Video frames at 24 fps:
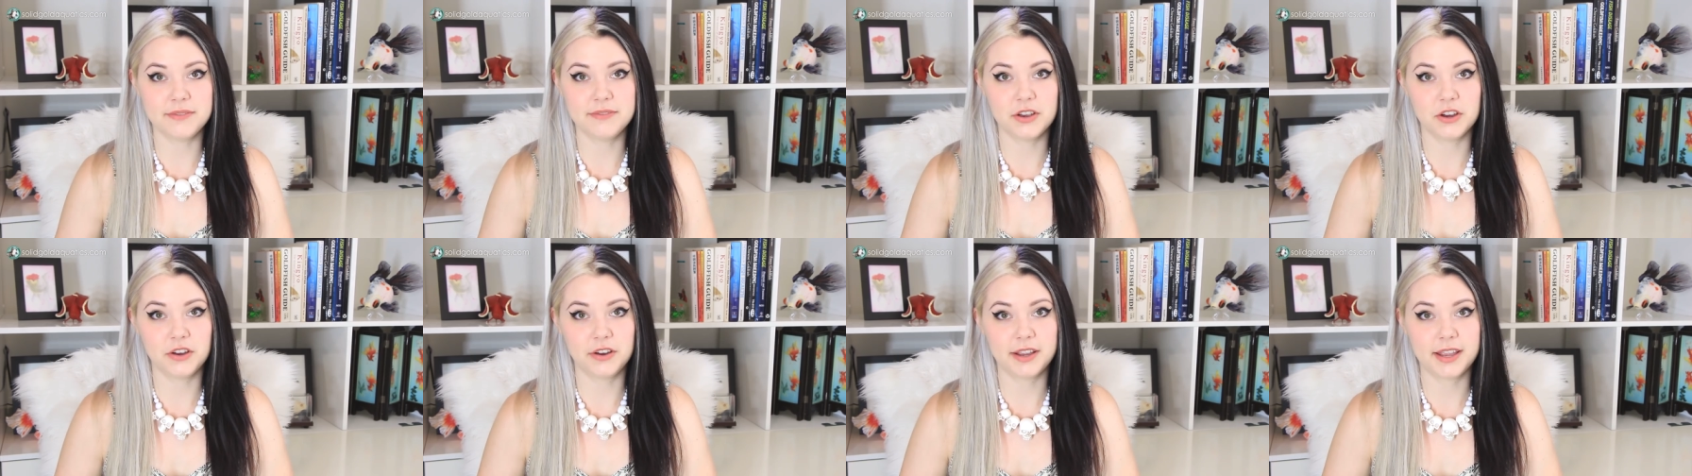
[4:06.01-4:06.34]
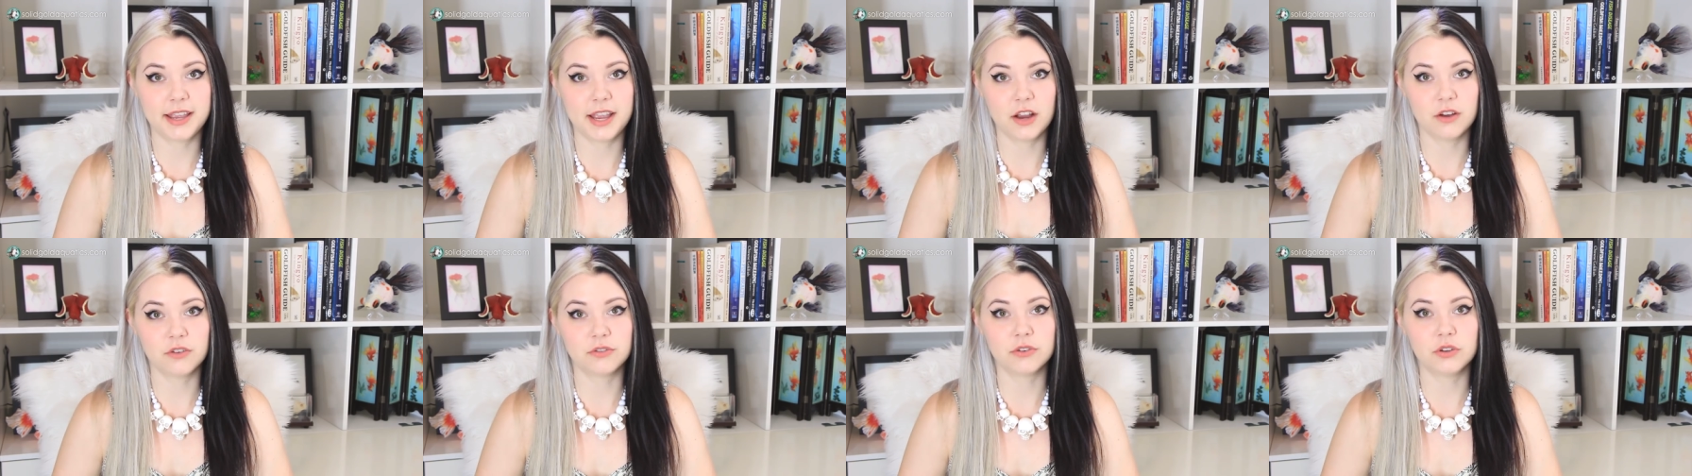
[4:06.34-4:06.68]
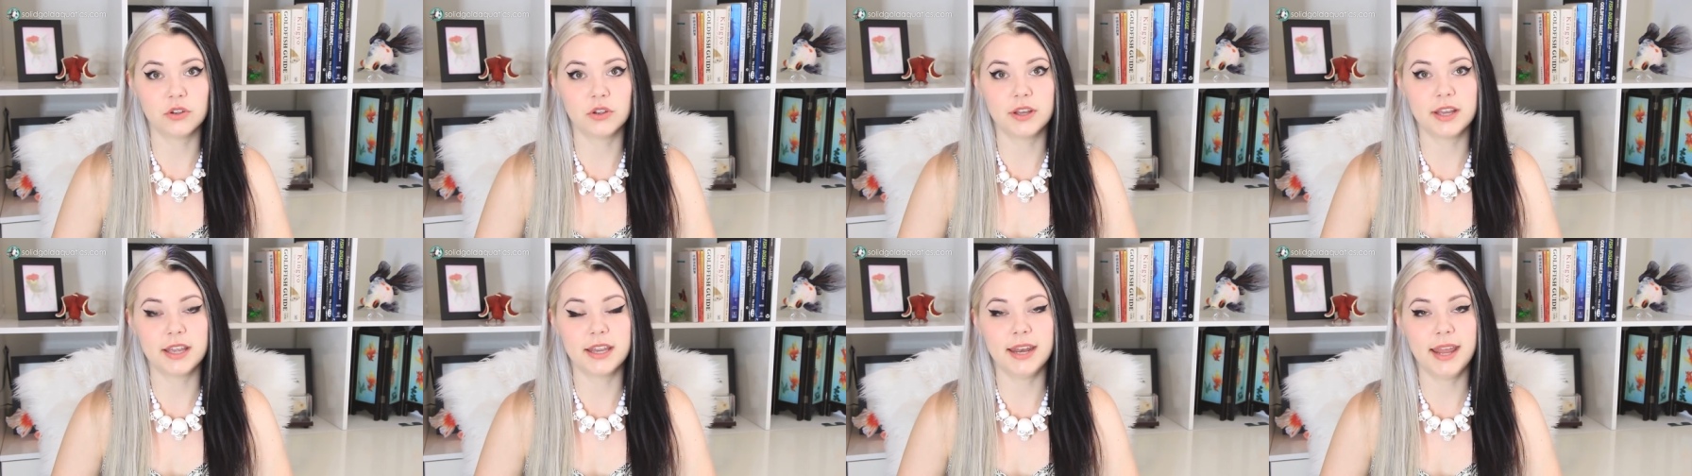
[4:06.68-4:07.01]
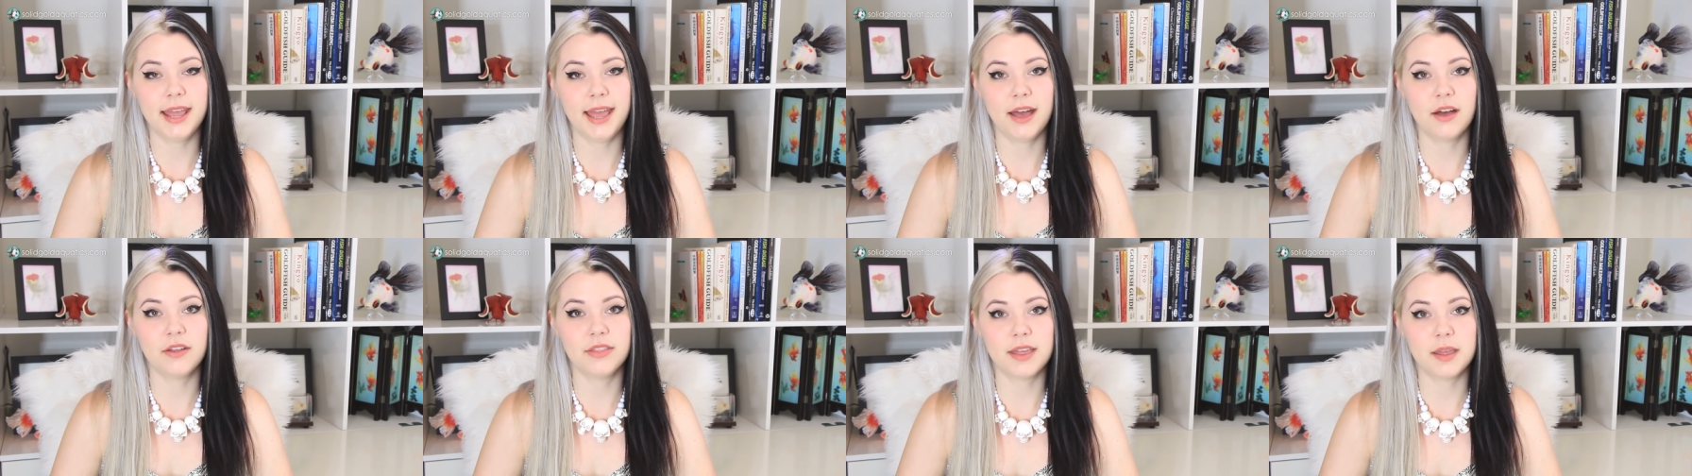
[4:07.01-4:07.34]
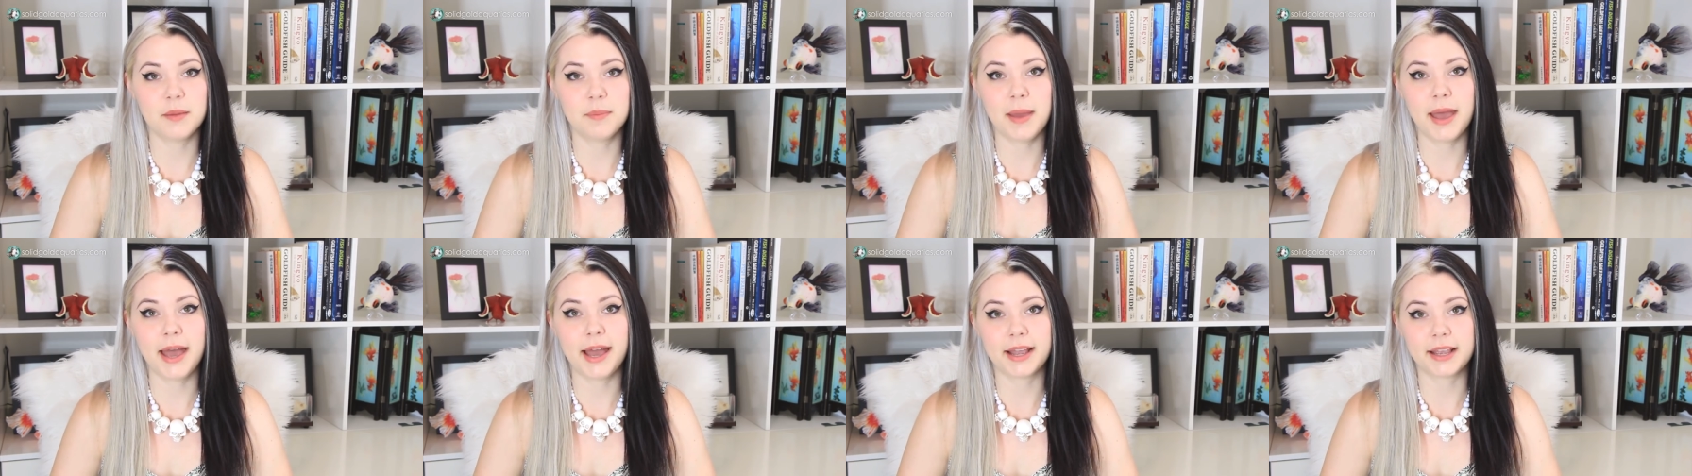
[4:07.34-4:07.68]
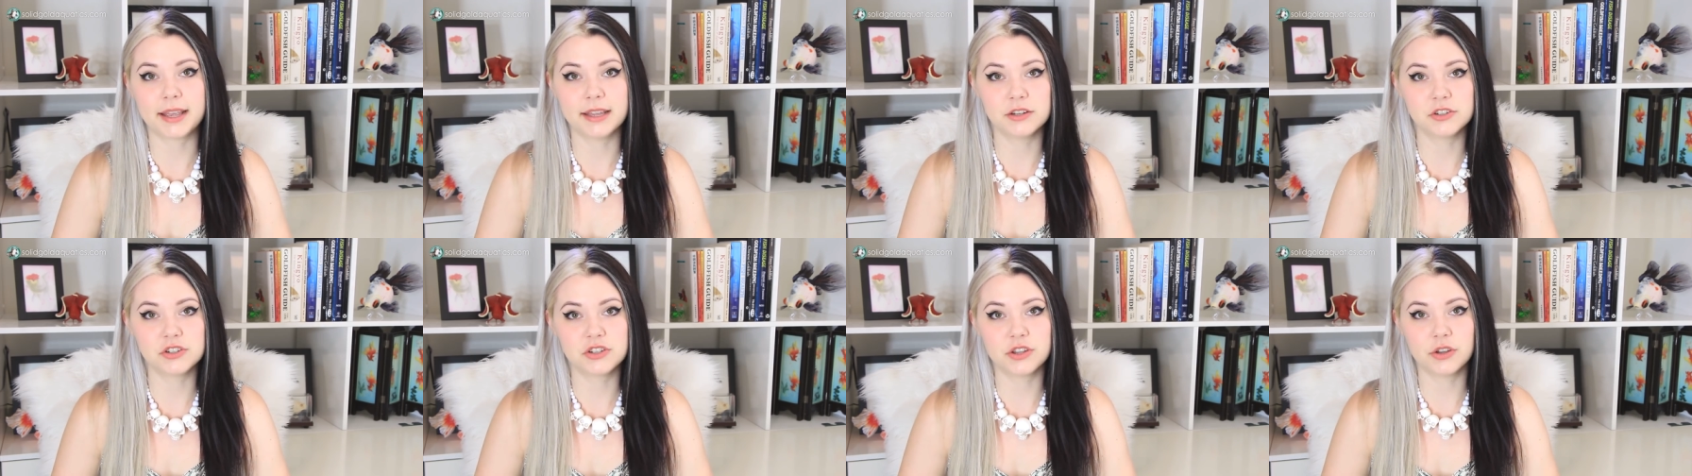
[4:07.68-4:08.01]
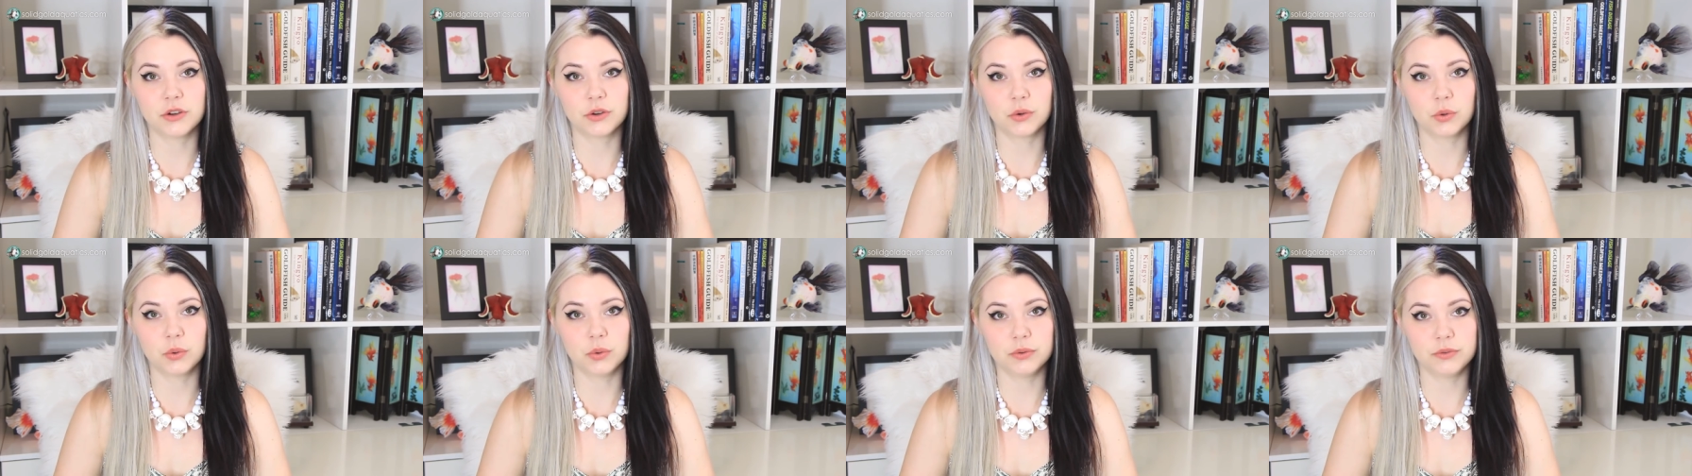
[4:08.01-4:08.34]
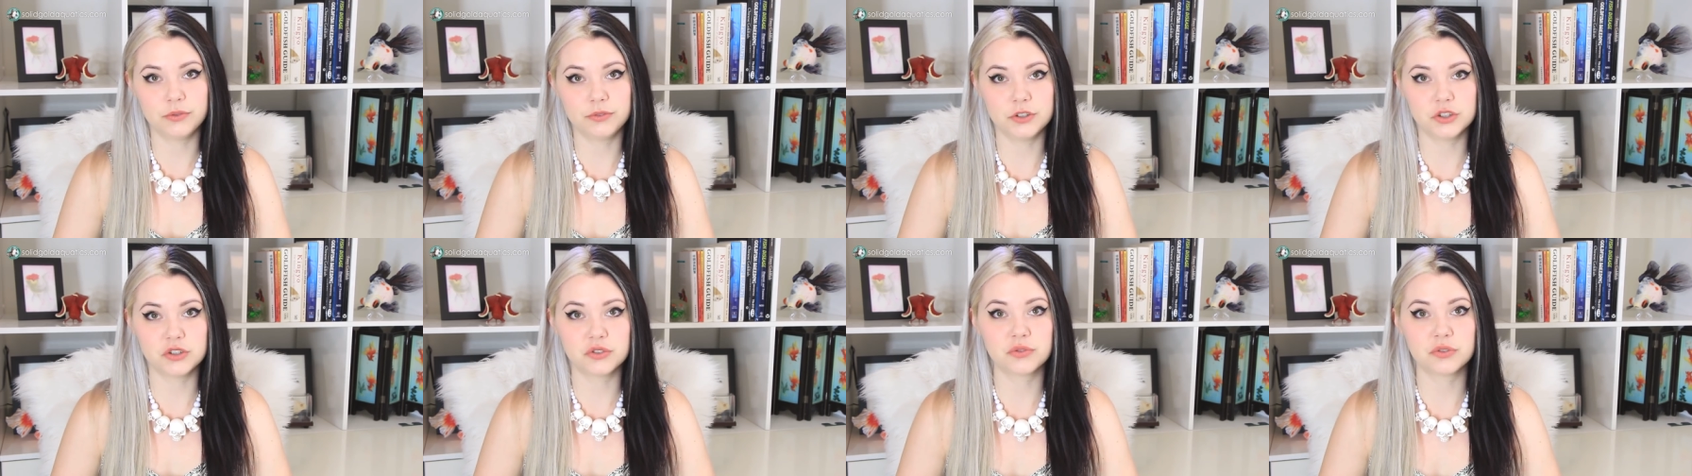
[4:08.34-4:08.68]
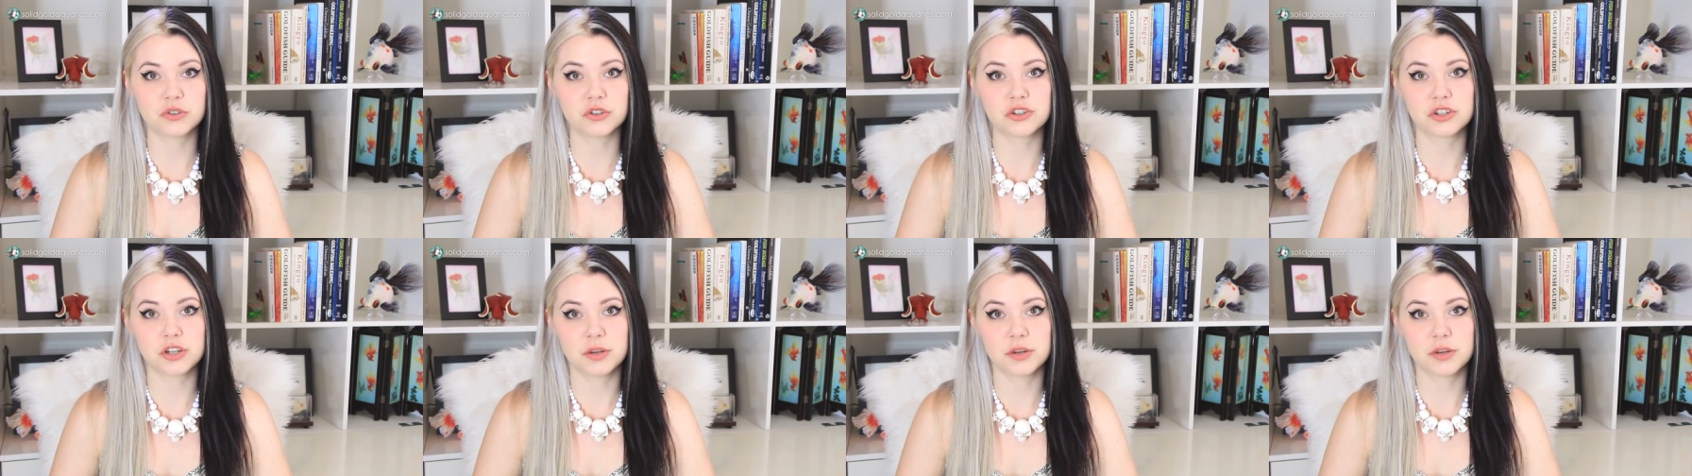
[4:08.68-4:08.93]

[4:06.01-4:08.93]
very careful in how they package their goldfish for